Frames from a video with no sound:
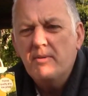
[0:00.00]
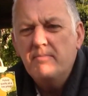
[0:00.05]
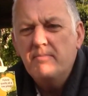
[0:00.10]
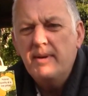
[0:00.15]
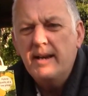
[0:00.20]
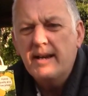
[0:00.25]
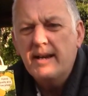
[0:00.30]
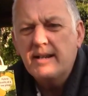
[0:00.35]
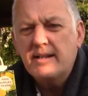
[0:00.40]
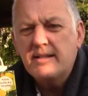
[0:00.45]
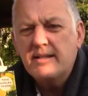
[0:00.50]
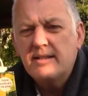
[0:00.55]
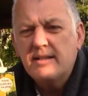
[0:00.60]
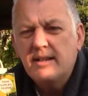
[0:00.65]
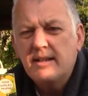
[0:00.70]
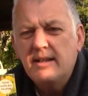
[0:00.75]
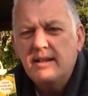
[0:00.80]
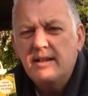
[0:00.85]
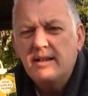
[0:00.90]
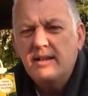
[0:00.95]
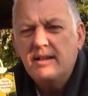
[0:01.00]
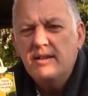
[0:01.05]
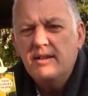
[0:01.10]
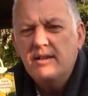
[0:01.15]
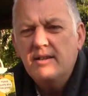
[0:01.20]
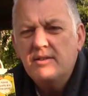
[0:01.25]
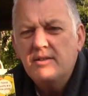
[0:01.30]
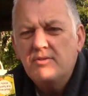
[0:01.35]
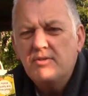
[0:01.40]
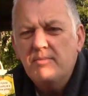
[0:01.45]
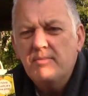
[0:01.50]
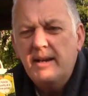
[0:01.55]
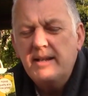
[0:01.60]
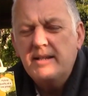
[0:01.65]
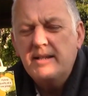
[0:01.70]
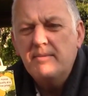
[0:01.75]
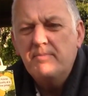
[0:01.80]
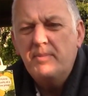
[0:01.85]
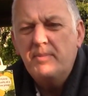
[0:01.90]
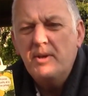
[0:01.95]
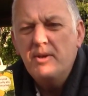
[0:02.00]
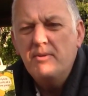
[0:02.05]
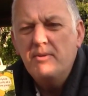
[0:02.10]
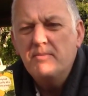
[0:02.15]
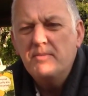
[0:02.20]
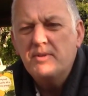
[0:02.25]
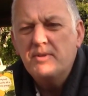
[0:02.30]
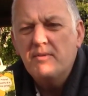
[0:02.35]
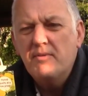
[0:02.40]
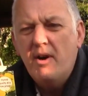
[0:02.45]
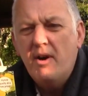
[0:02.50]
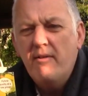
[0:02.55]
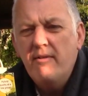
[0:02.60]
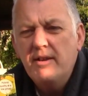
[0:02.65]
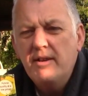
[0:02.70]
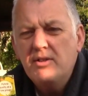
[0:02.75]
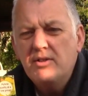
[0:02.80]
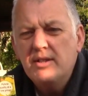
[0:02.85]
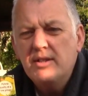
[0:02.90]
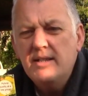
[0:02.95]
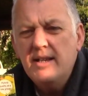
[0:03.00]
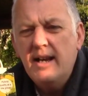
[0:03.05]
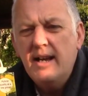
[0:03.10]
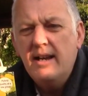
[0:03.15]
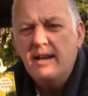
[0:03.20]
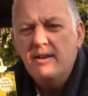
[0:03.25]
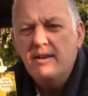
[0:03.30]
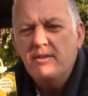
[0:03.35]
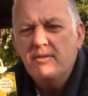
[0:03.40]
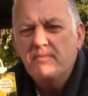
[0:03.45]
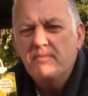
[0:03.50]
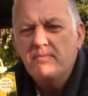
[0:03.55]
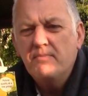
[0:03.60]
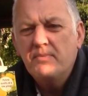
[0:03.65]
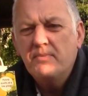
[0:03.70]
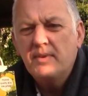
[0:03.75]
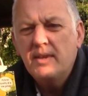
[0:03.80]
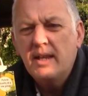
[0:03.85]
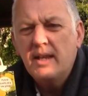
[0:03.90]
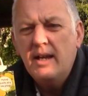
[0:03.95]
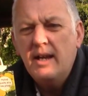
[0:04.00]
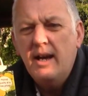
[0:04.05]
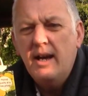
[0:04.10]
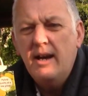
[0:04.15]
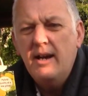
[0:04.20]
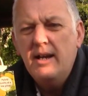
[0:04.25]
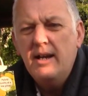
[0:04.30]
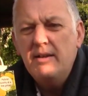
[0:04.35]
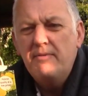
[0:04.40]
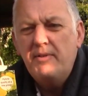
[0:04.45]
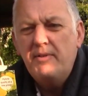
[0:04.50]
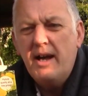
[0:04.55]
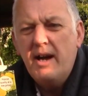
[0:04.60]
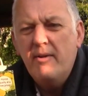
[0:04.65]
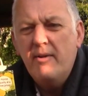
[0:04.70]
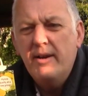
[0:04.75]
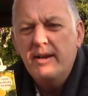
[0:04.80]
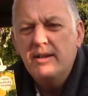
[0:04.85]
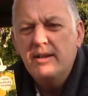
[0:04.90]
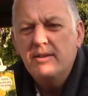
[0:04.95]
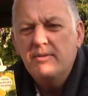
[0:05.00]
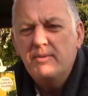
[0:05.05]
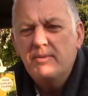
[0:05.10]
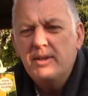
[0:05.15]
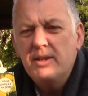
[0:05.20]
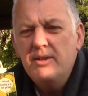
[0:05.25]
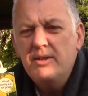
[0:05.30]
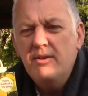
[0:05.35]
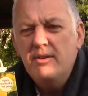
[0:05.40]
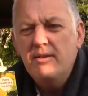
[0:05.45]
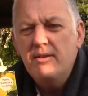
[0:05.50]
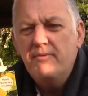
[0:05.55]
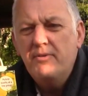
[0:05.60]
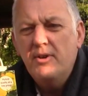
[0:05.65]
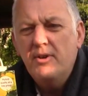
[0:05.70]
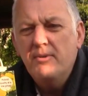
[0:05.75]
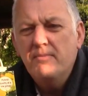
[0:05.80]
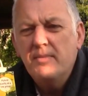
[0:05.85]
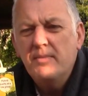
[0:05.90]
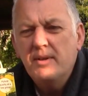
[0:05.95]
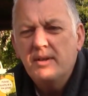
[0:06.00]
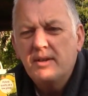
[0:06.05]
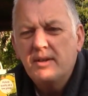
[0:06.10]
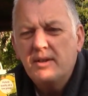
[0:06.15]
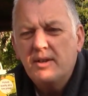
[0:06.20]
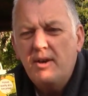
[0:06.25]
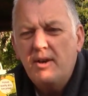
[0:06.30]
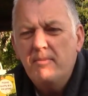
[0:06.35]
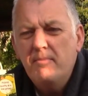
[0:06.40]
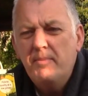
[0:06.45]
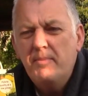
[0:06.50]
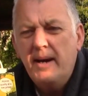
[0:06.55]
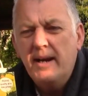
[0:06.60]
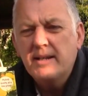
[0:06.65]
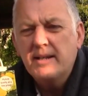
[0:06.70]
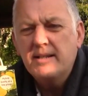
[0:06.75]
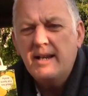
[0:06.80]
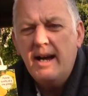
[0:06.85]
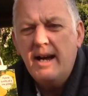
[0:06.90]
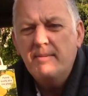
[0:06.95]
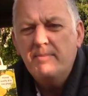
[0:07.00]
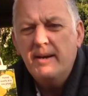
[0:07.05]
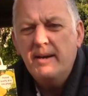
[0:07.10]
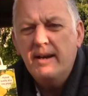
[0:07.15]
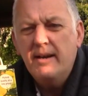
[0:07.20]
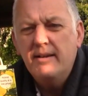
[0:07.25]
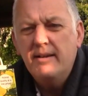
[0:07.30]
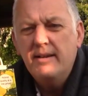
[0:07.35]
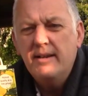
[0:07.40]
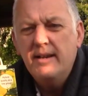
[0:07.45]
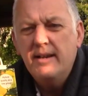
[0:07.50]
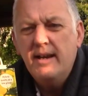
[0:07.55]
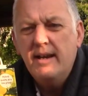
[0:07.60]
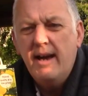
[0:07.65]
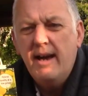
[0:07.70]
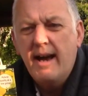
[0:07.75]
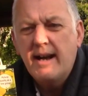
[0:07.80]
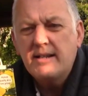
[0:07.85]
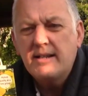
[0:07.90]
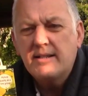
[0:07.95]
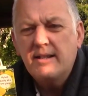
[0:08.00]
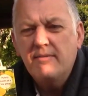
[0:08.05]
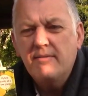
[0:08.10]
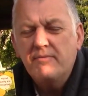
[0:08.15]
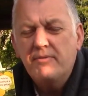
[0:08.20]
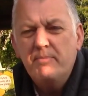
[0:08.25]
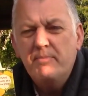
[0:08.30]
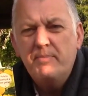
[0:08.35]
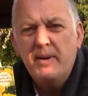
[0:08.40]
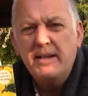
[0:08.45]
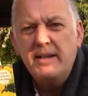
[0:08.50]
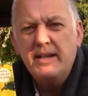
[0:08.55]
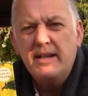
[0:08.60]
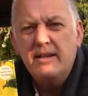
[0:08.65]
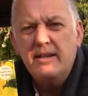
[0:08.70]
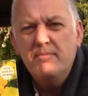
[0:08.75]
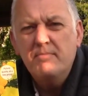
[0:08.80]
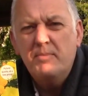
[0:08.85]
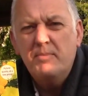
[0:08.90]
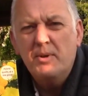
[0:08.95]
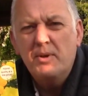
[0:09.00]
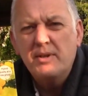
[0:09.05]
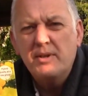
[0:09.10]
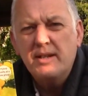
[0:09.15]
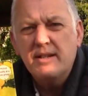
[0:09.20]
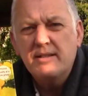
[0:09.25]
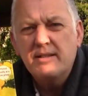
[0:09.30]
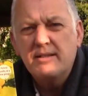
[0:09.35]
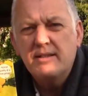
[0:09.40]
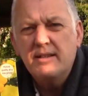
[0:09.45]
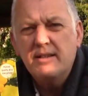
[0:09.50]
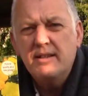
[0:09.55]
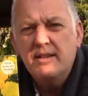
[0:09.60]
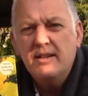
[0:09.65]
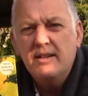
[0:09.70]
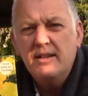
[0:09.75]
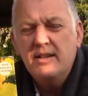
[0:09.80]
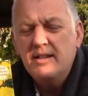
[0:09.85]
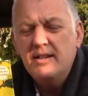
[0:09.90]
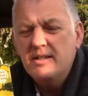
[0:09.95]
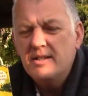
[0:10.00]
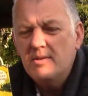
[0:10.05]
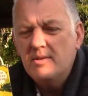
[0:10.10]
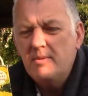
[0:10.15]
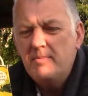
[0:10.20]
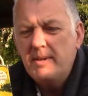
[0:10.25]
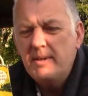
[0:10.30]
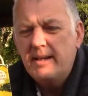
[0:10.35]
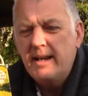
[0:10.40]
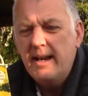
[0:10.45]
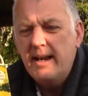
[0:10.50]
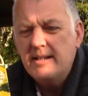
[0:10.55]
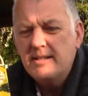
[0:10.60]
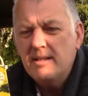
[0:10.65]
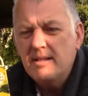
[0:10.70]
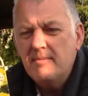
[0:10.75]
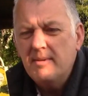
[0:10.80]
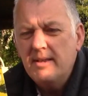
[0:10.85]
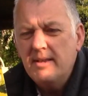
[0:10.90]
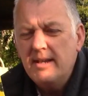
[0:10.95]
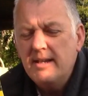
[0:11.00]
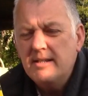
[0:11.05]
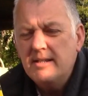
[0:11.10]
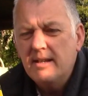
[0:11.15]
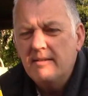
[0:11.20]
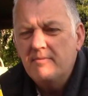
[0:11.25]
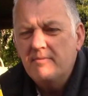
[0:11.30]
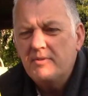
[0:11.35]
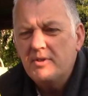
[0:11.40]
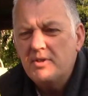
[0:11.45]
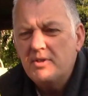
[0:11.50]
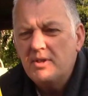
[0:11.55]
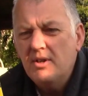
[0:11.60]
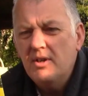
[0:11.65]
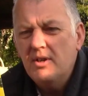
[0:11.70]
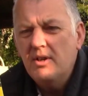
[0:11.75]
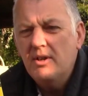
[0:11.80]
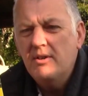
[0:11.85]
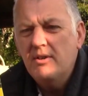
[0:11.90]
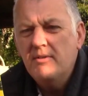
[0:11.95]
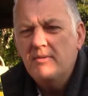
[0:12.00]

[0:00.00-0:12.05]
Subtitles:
mix. Dramatic blooms of orange and yellow. Early flowering with a uniform, compact habit. Excellent for bedding and borders. So we'll be getting some of these in for sure.